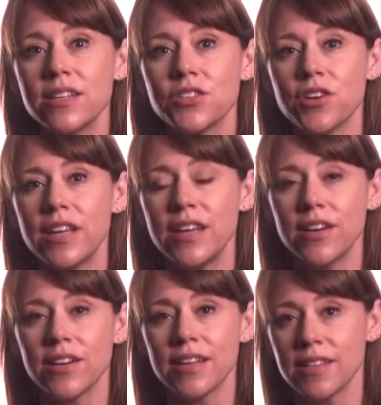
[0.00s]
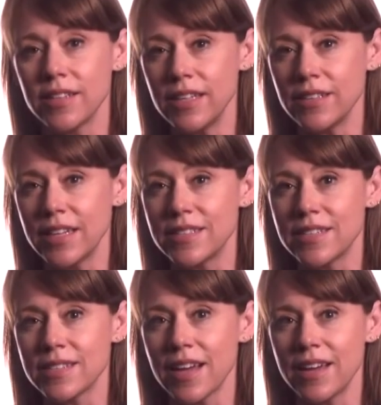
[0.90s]
attorney here at the Legal Aid
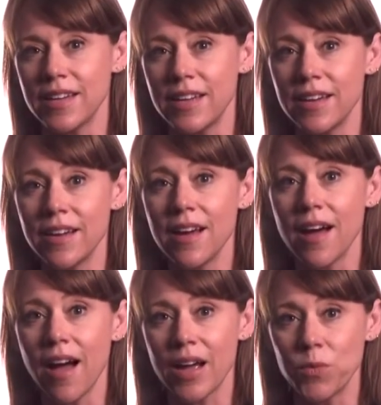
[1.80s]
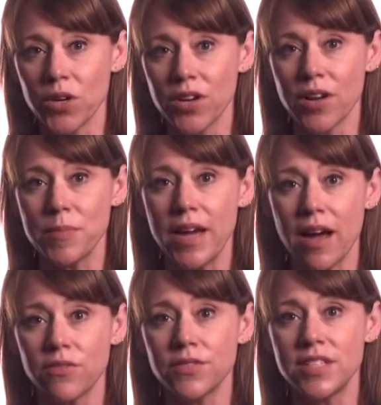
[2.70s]
Society. I work on
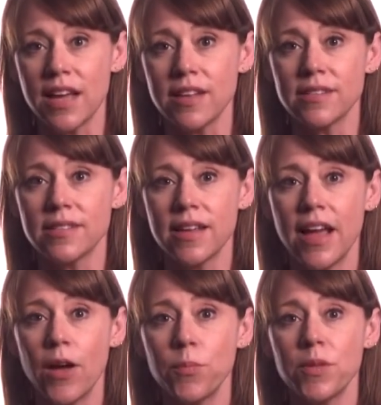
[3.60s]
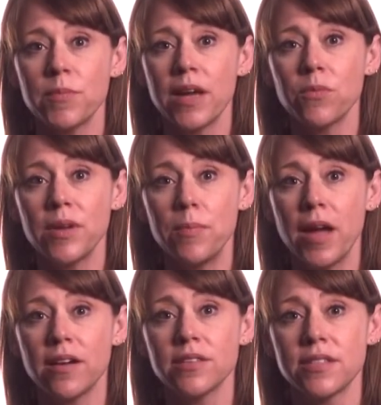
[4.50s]
behalf of tenants and help them get
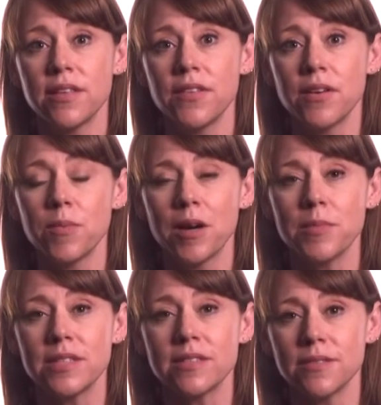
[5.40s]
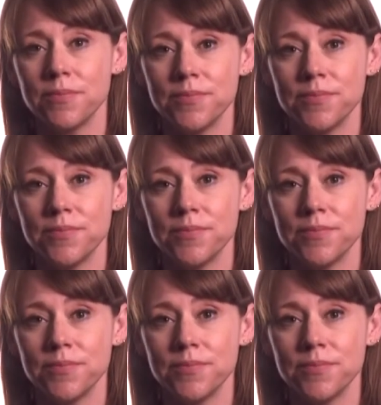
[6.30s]
repairs in their apartments.